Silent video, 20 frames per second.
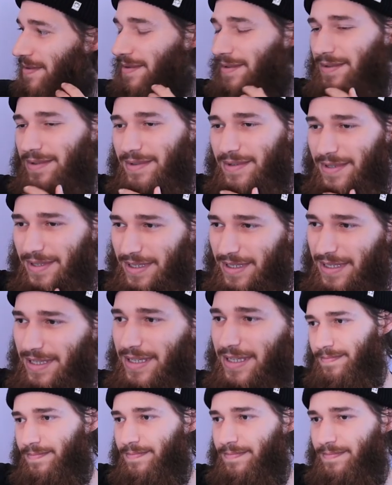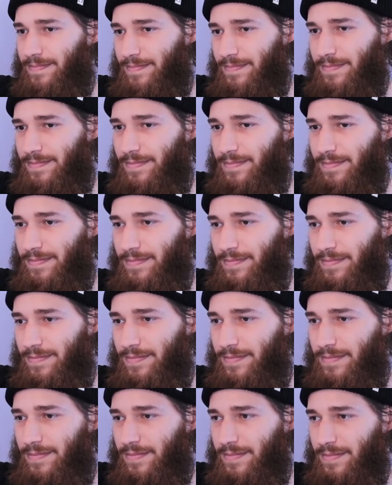
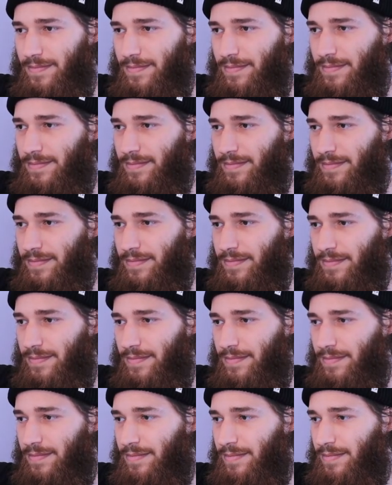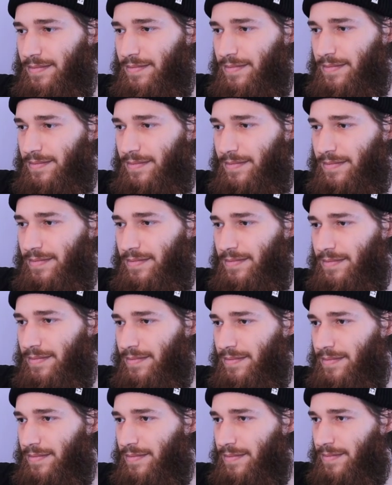
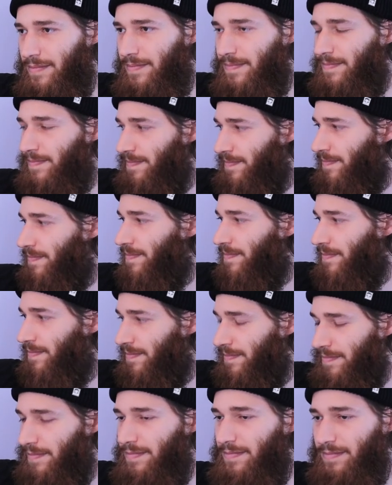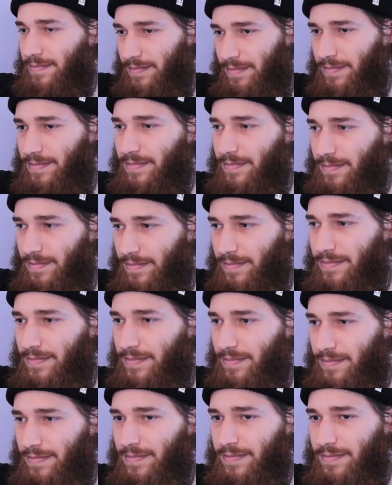
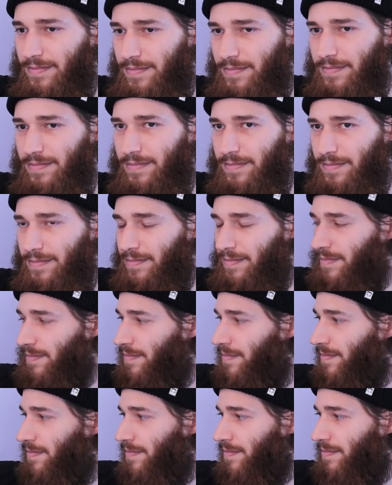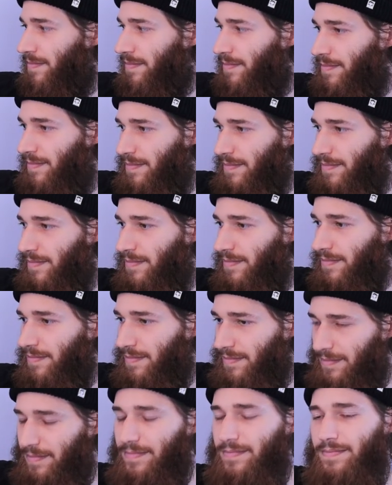The person shown says nothing.